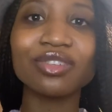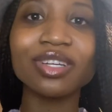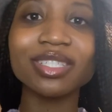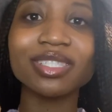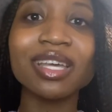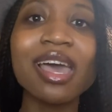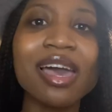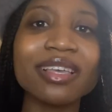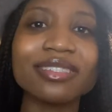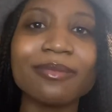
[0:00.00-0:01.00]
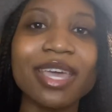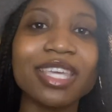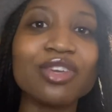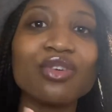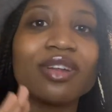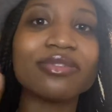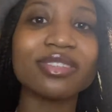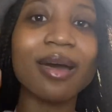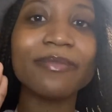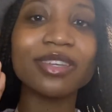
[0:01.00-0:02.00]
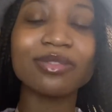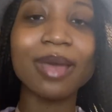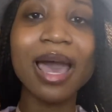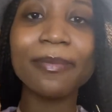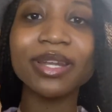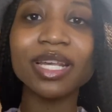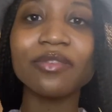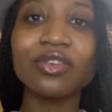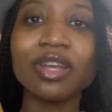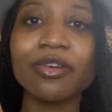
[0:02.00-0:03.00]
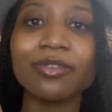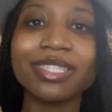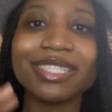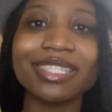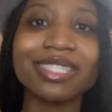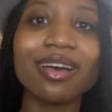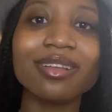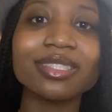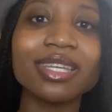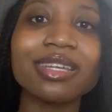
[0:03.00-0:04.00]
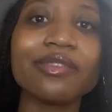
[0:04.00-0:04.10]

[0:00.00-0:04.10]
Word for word: first because i'm like you could have stopped this from happening if you never released this content